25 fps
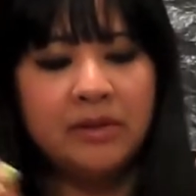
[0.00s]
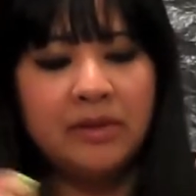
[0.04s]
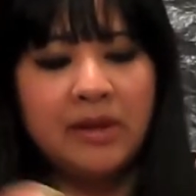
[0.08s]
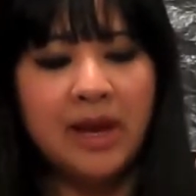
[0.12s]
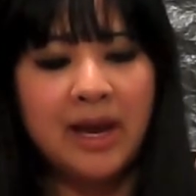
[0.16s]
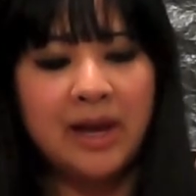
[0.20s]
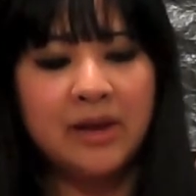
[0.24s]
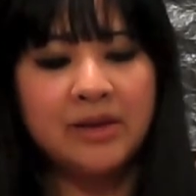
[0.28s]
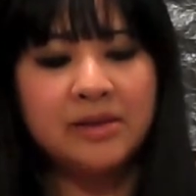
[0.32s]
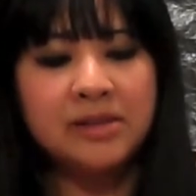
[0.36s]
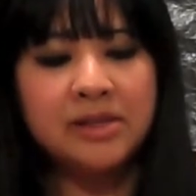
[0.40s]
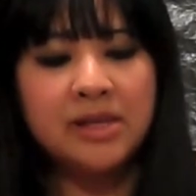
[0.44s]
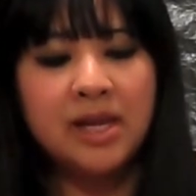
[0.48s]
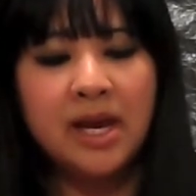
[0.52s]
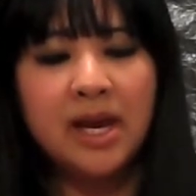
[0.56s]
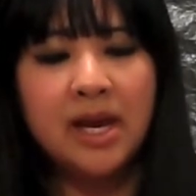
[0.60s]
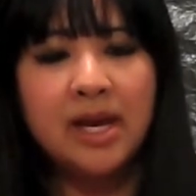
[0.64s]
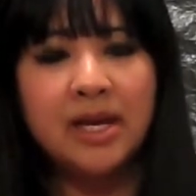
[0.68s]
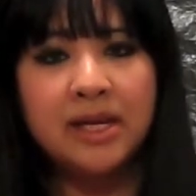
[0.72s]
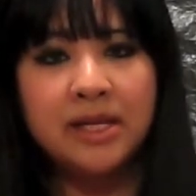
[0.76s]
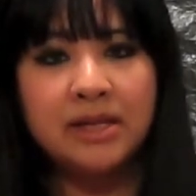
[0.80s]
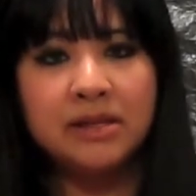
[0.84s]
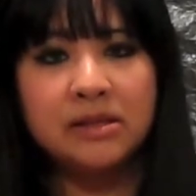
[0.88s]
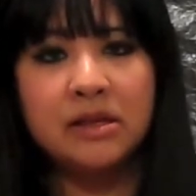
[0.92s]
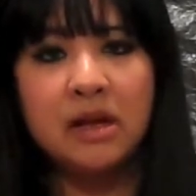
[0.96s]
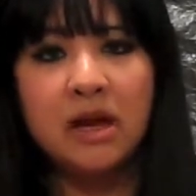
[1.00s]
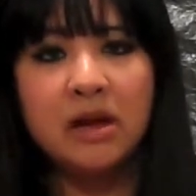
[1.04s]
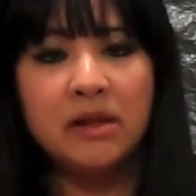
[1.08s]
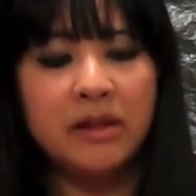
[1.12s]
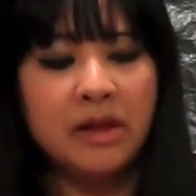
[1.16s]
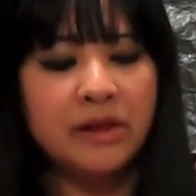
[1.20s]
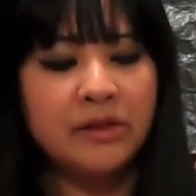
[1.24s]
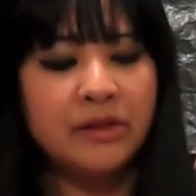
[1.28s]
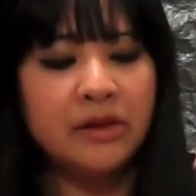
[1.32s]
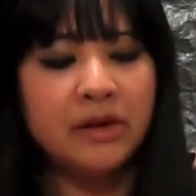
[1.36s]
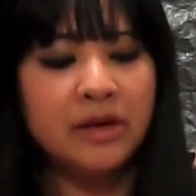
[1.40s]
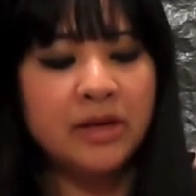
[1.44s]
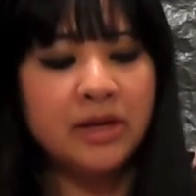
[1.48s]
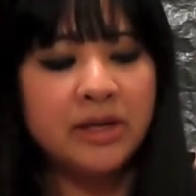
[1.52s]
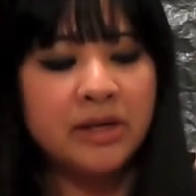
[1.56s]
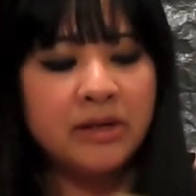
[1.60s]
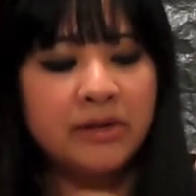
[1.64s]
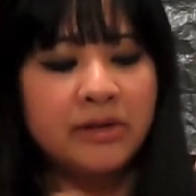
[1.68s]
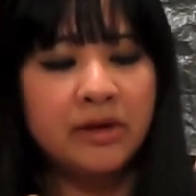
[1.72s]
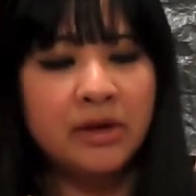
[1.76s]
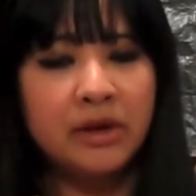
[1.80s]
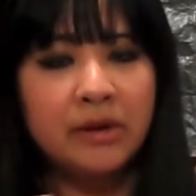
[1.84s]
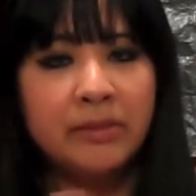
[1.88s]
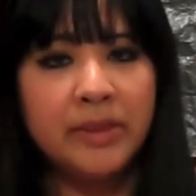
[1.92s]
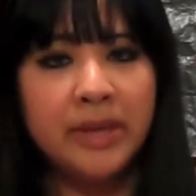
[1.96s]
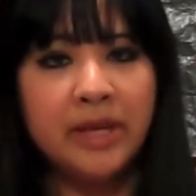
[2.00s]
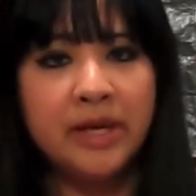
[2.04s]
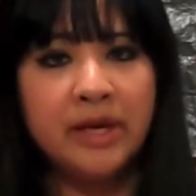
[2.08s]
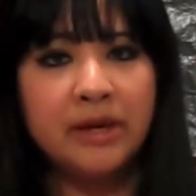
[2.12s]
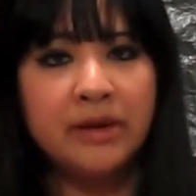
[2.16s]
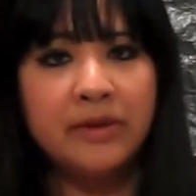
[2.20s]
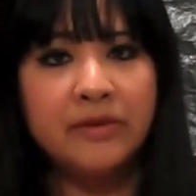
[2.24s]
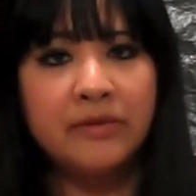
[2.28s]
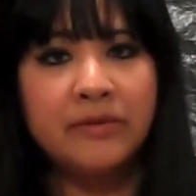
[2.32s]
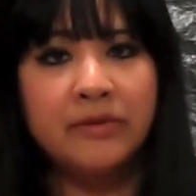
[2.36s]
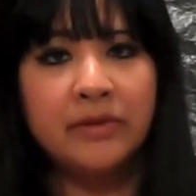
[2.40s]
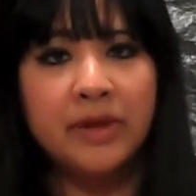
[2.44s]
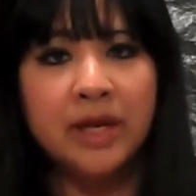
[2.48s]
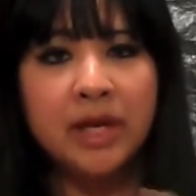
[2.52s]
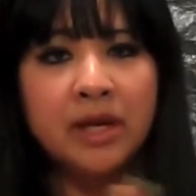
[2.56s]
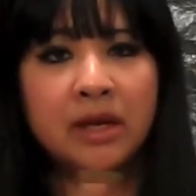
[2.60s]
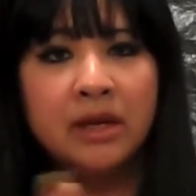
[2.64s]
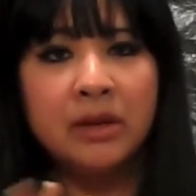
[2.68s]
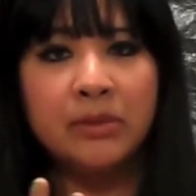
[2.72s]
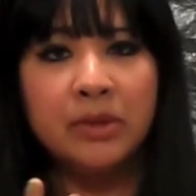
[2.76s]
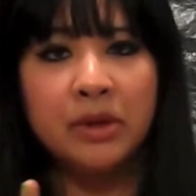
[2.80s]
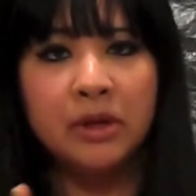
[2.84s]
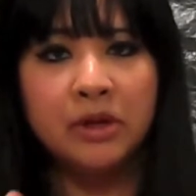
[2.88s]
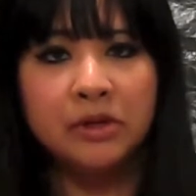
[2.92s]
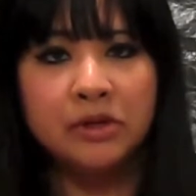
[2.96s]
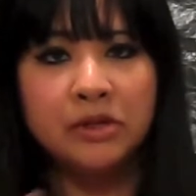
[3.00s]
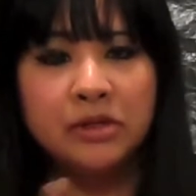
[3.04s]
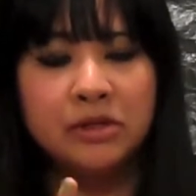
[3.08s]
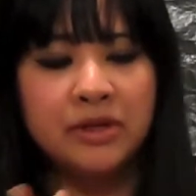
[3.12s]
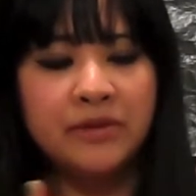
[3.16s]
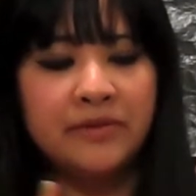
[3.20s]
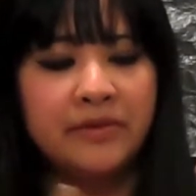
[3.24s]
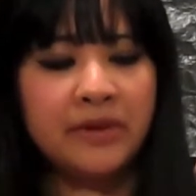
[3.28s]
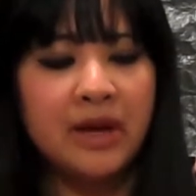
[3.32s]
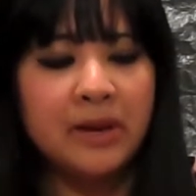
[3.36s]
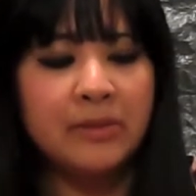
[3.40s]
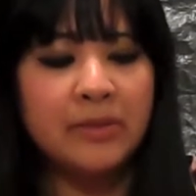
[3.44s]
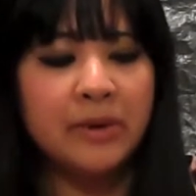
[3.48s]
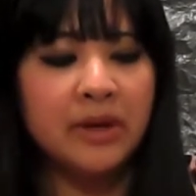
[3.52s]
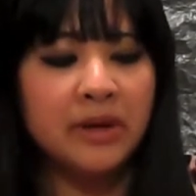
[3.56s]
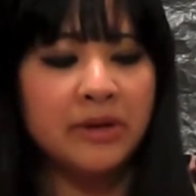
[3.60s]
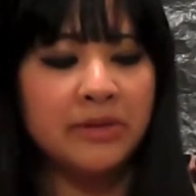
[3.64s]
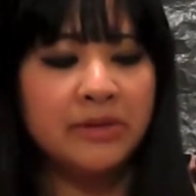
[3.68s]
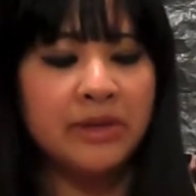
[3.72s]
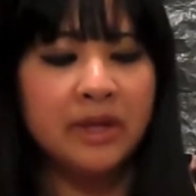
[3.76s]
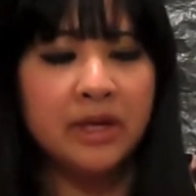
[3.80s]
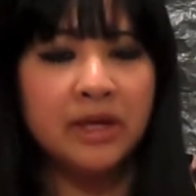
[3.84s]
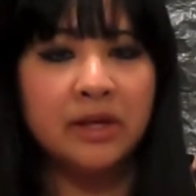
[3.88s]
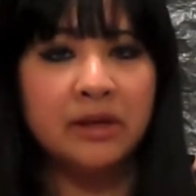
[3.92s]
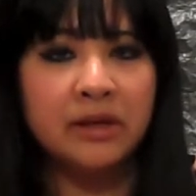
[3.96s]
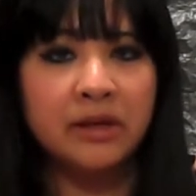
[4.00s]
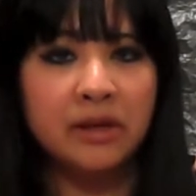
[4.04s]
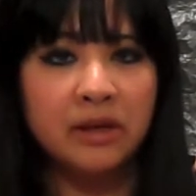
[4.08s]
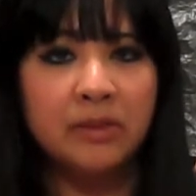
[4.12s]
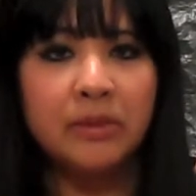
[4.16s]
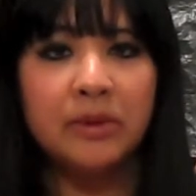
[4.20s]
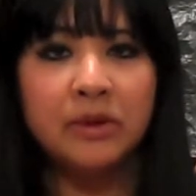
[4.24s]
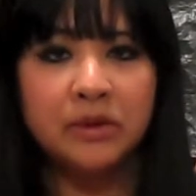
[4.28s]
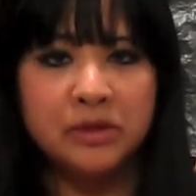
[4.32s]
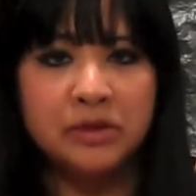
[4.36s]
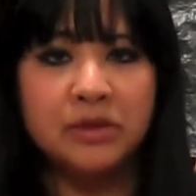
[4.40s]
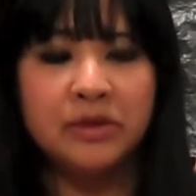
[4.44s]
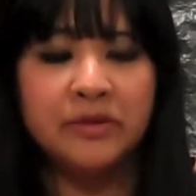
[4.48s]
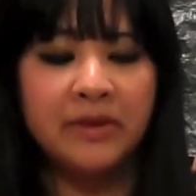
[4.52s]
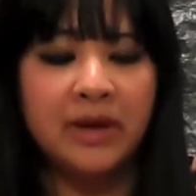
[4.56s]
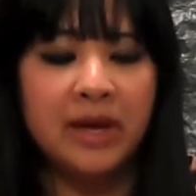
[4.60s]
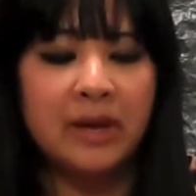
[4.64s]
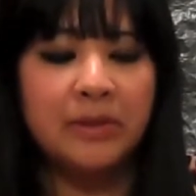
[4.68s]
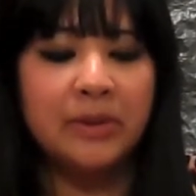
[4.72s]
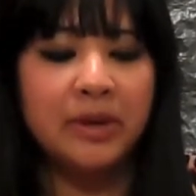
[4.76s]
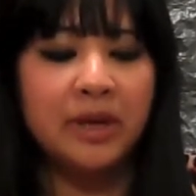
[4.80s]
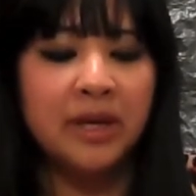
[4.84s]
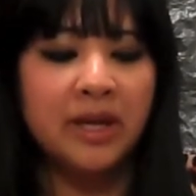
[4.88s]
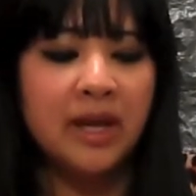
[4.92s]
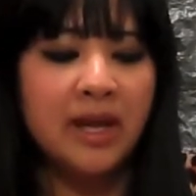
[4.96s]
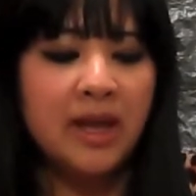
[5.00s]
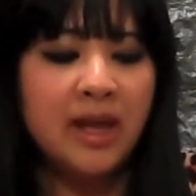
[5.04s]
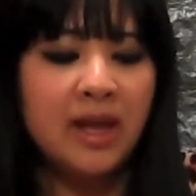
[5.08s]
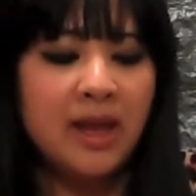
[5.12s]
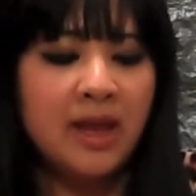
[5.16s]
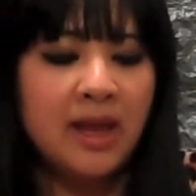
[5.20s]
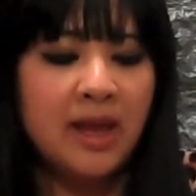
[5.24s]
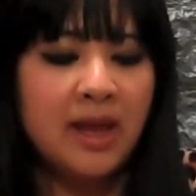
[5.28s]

the outside is not leather they're made of like an upholstery fabric a thick upholstery fabric